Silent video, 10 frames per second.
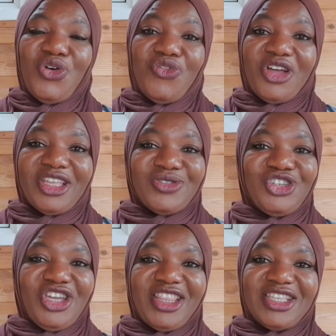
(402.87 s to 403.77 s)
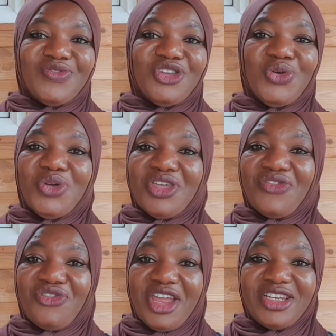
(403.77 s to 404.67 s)
Don't forget to share this video
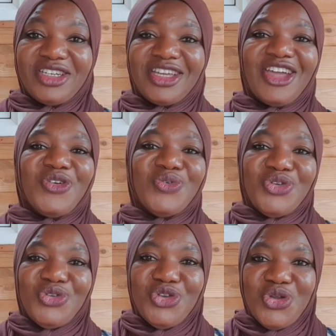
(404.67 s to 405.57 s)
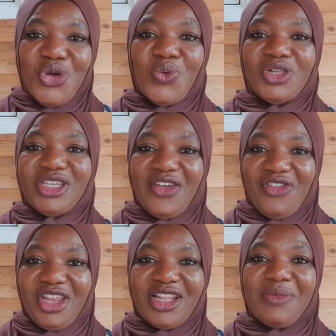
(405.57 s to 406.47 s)
with a friend who you know will
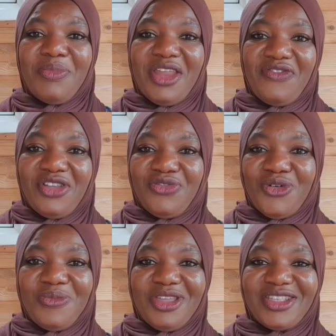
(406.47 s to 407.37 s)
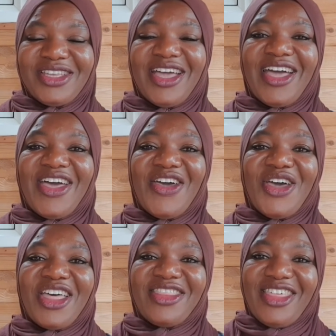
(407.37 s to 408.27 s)
definitely benefit from it.
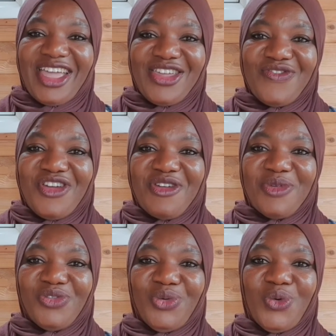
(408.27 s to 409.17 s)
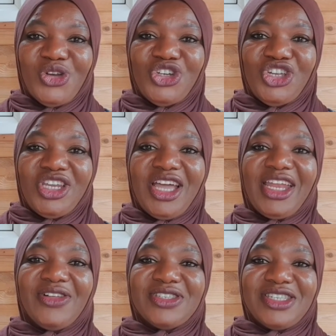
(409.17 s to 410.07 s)
Thank you very much for
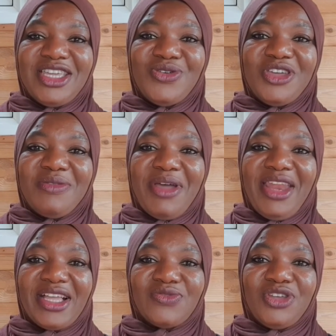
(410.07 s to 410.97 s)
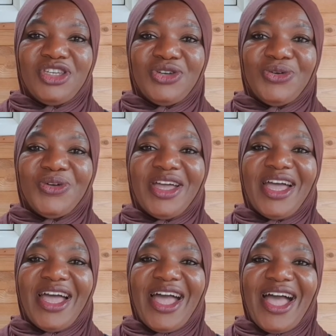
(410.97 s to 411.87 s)
watching and I'll see you in my next video.
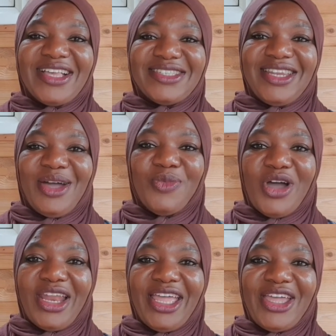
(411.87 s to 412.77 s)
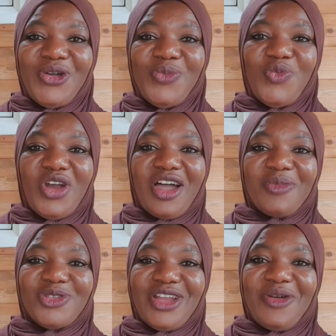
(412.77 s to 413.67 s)
Assalamu alaikum wa
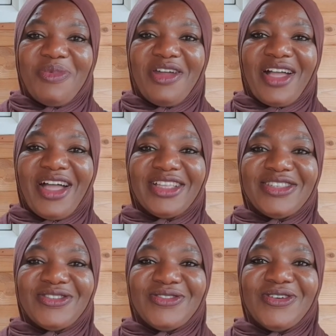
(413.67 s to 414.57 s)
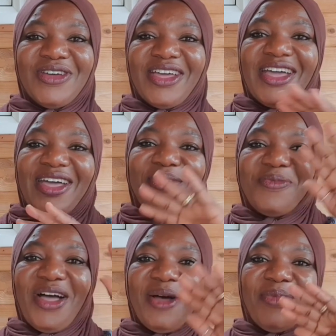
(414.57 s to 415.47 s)
rahmatullahi wa barakatuh.
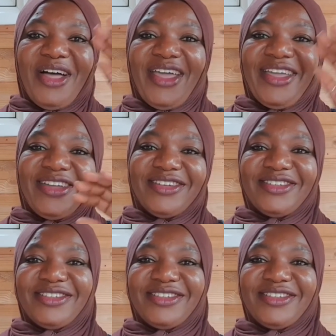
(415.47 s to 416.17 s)
Bye bye.